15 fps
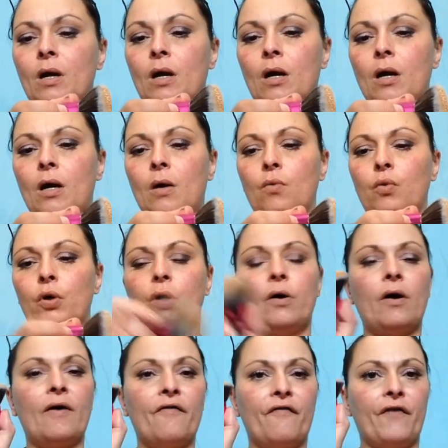uh,
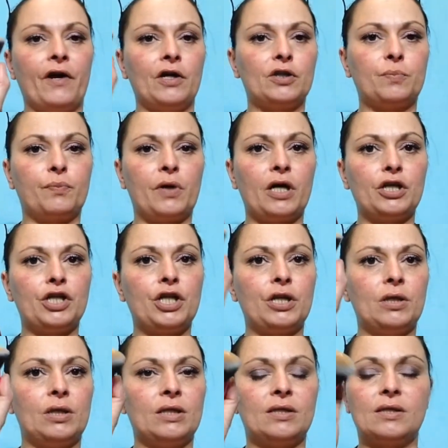Royal Affairs brush.
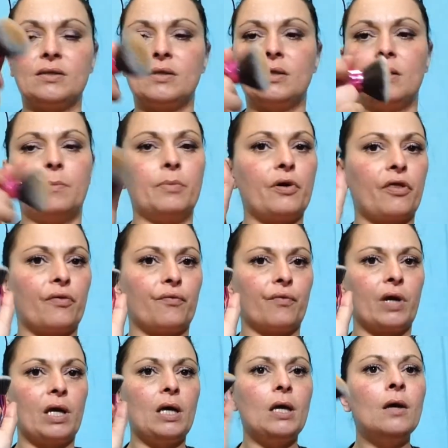This is the number
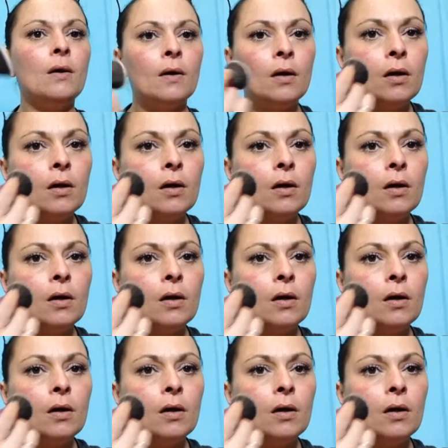three